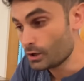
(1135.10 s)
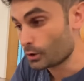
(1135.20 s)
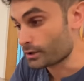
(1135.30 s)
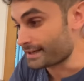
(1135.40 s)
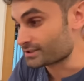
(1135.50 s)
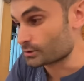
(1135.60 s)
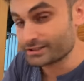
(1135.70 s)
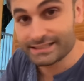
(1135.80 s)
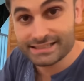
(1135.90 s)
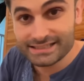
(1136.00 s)
Okay, so
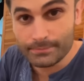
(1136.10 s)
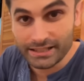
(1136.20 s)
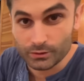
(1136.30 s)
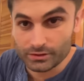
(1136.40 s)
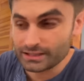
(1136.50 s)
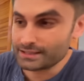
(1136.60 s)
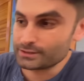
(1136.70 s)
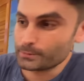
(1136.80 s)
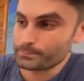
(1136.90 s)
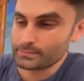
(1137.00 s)
this is the menu thing
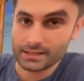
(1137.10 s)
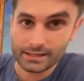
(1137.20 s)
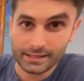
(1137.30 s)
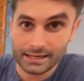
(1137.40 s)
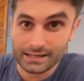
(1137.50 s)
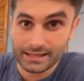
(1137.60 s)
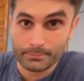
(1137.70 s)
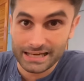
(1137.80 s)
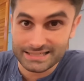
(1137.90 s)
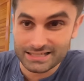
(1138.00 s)
now. Here are the
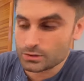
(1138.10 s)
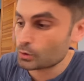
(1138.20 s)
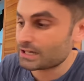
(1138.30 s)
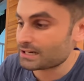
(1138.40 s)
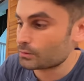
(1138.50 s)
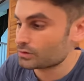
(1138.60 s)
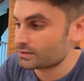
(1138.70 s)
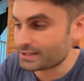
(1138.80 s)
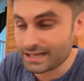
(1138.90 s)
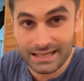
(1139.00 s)
prices, all around
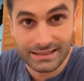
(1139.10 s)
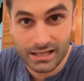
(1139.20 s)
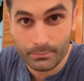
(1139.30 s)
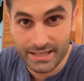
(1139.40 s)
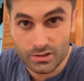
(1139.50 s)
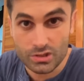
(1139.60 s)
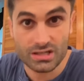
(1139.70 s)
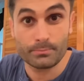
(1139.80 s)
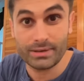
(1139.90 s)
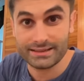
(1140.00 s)
300 pesos,
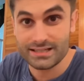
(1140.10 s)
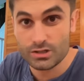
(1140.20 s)
uh, but it's